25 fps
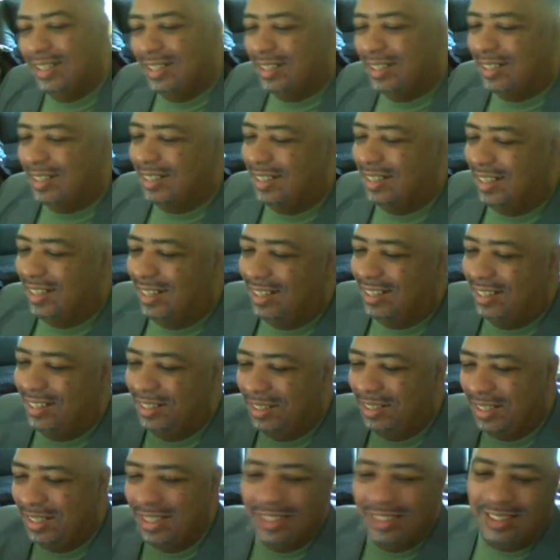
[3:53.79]
You
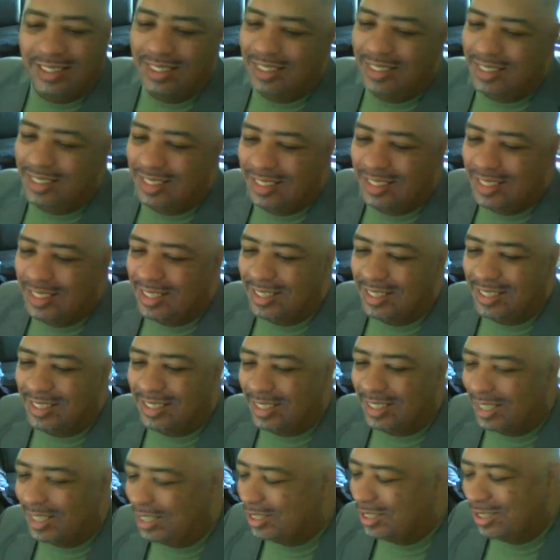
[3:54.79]
know, it just
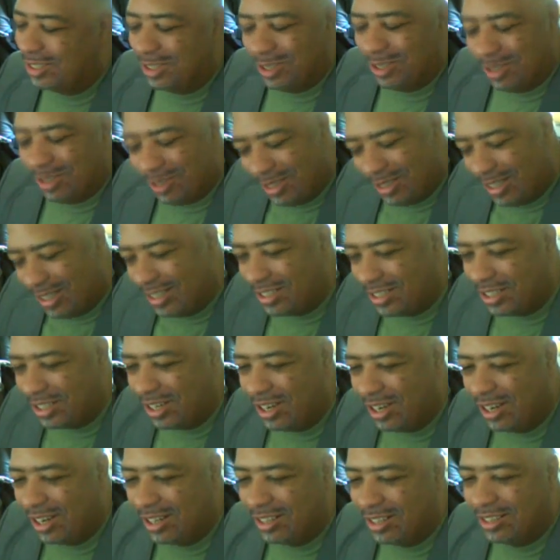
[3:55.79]
you know, hits your
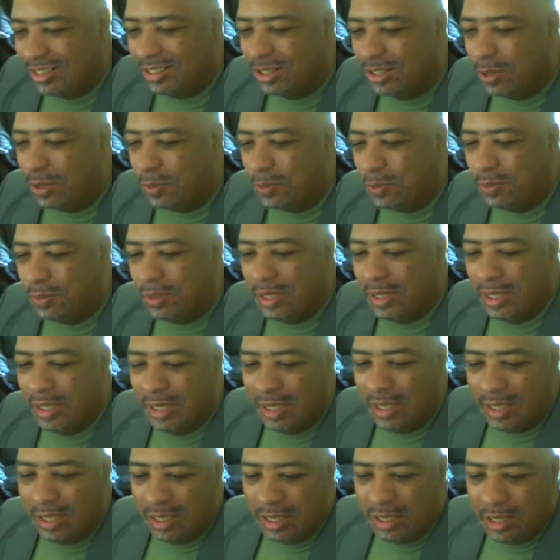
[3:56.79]
heart, soul.
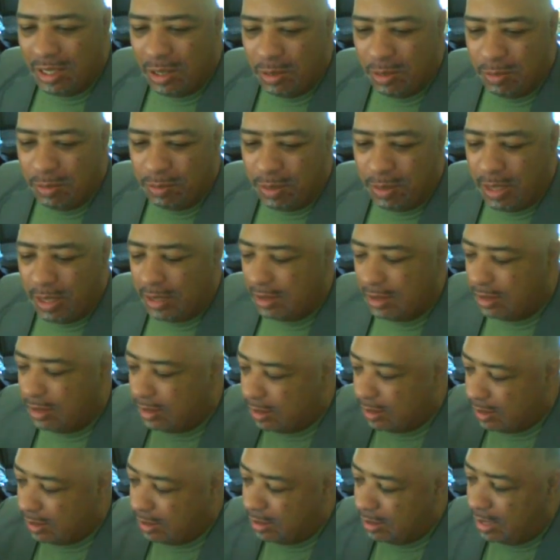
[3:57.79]
You know, but
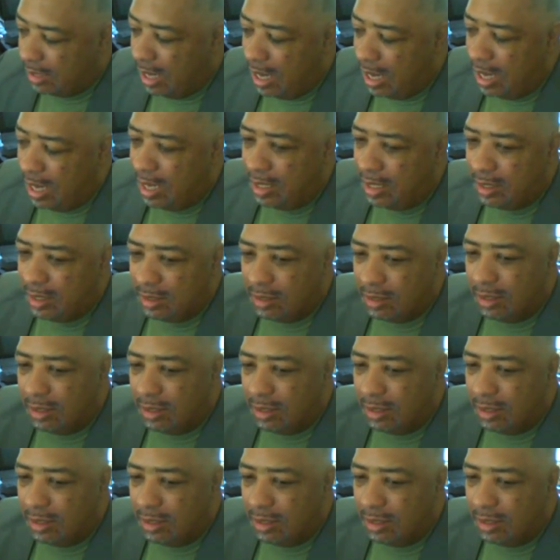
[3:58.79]
God